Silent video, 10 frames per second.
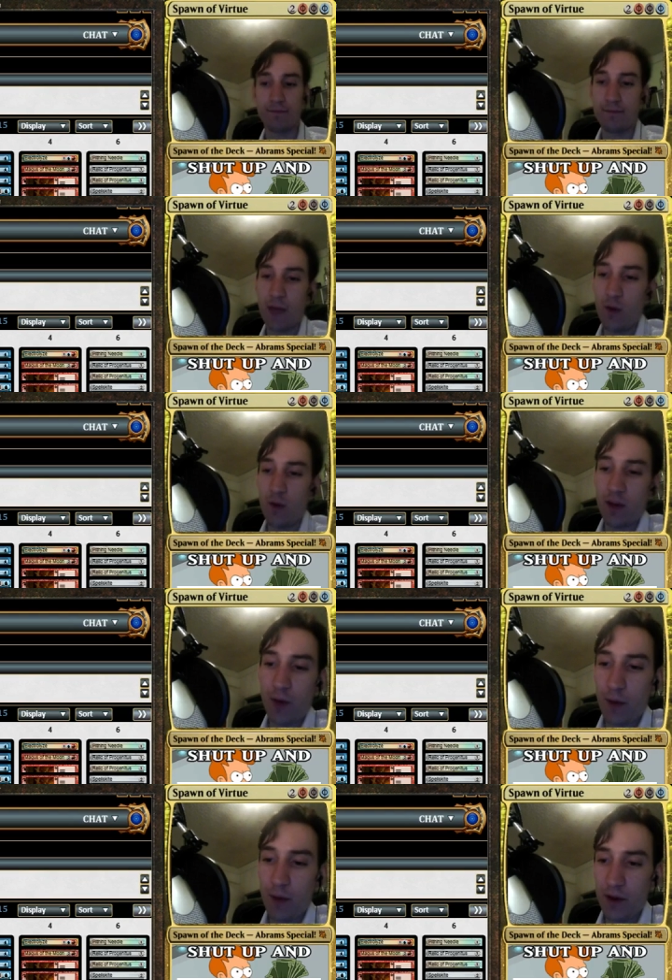And we can
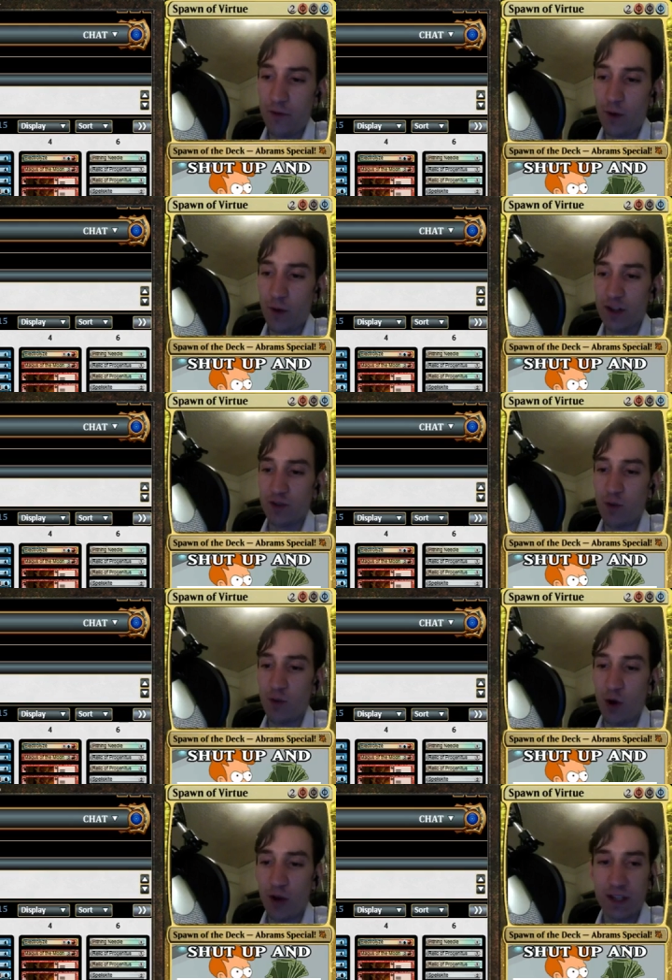pump it if we want to swing
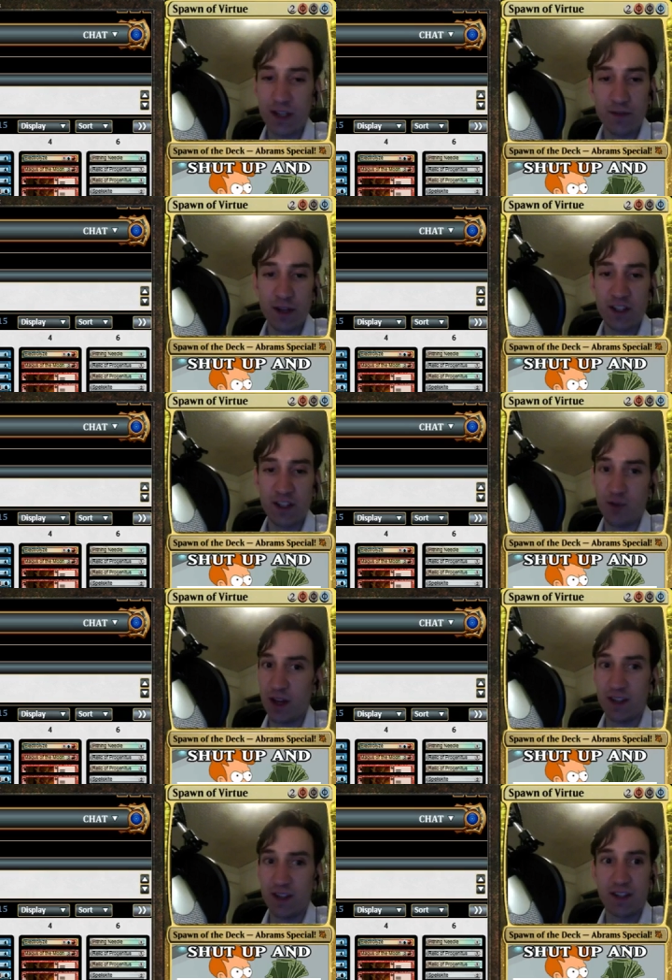more aggressively. It
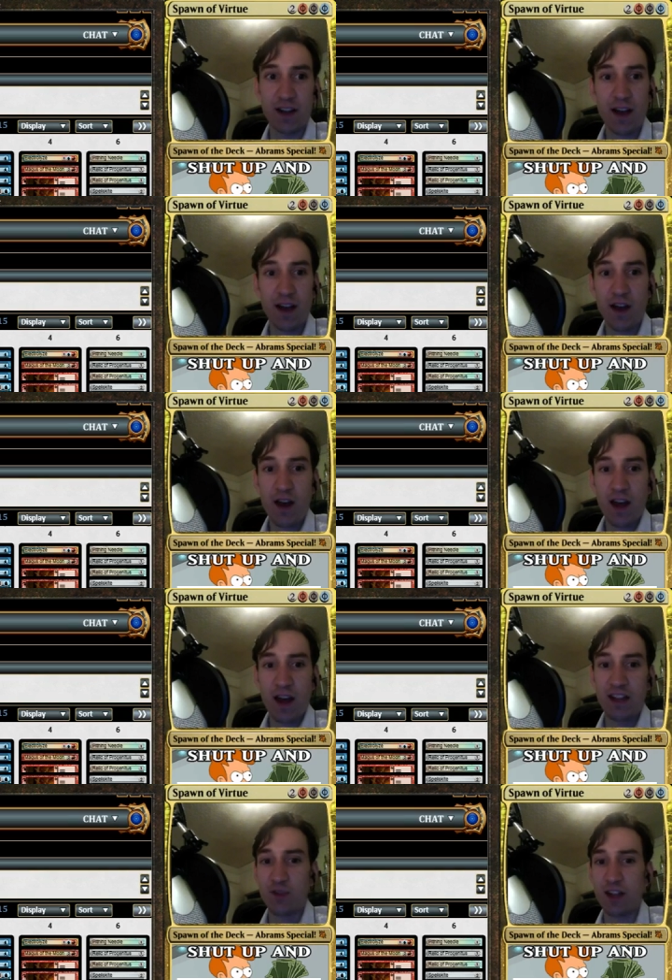
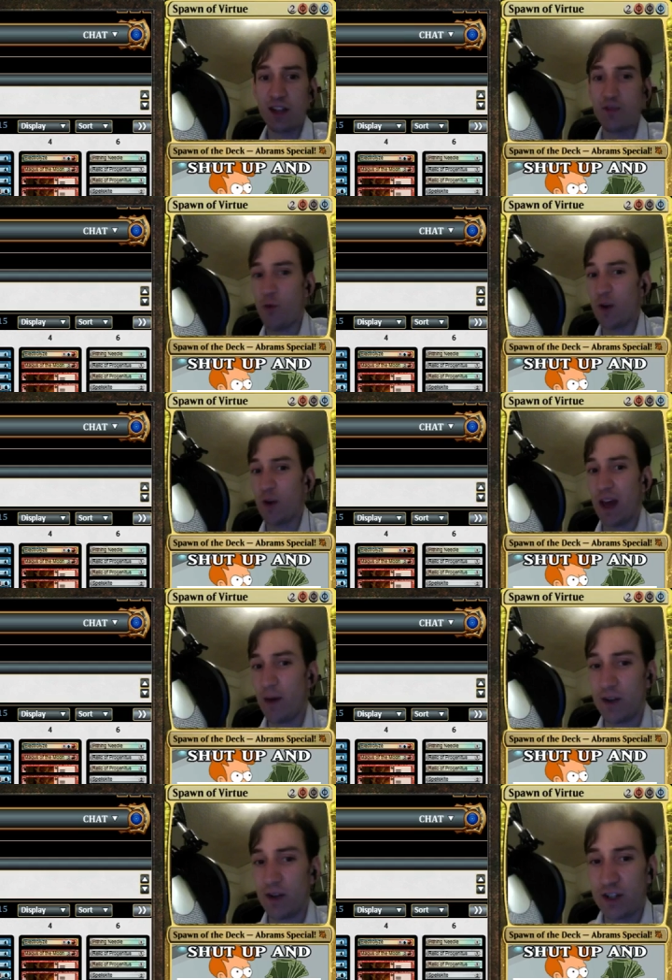swings for more
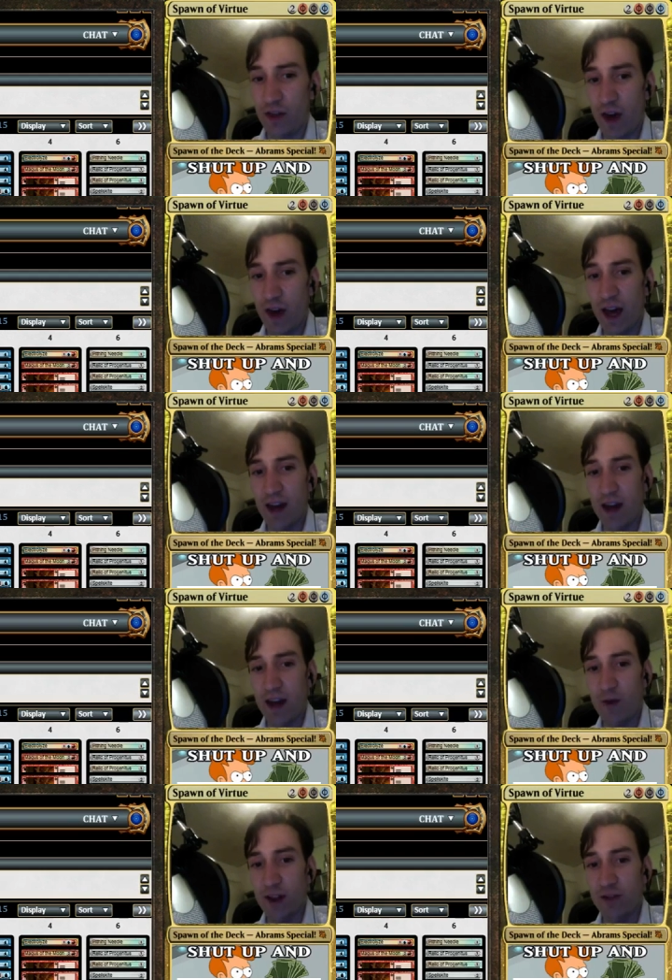damage than
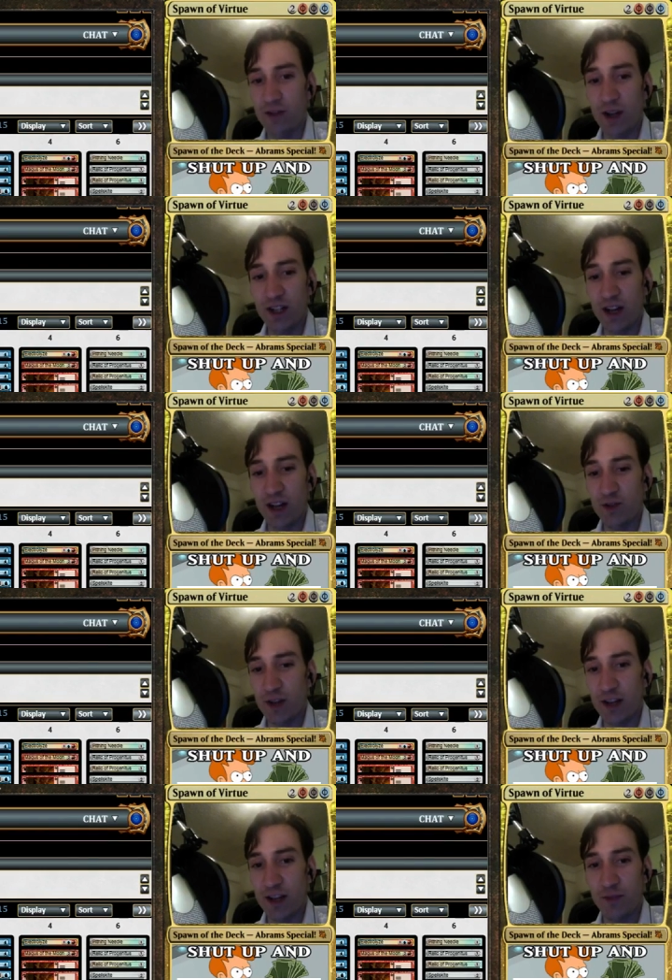a Restoration Angel
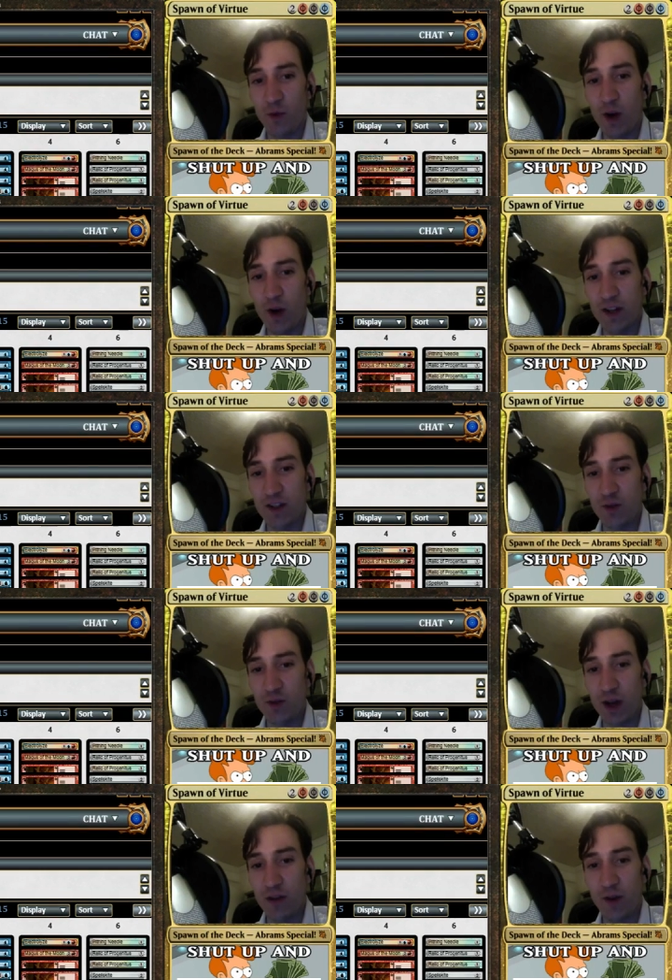does if we want it to
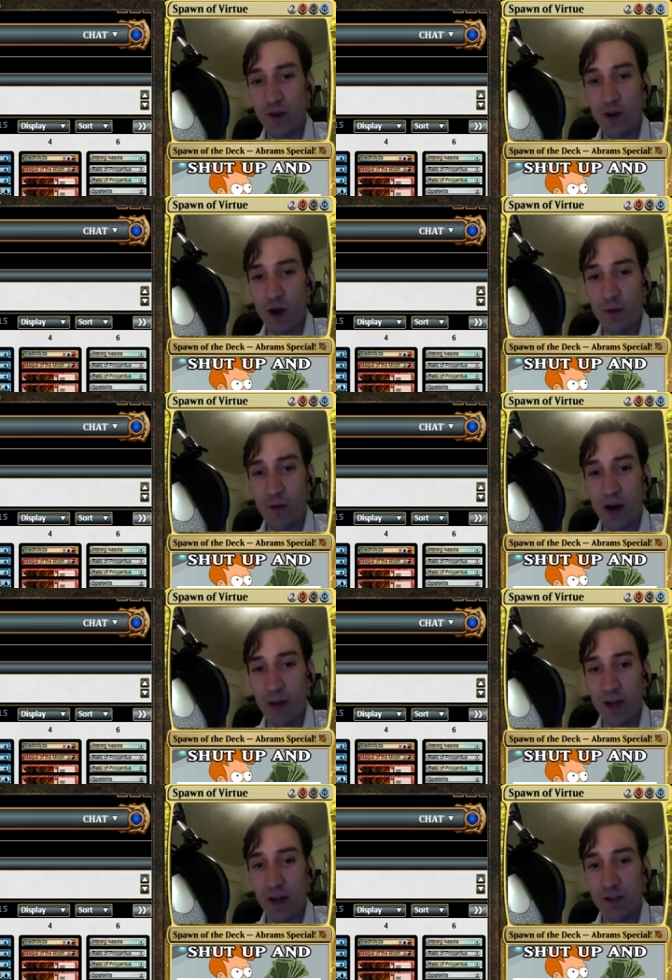swing, if we know we're not
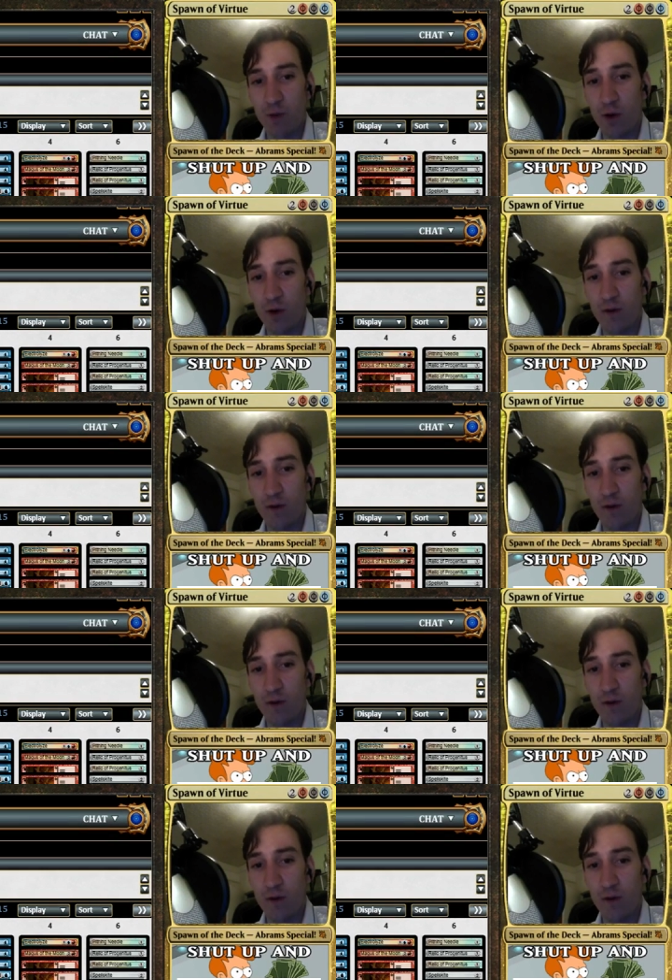up against Bolt.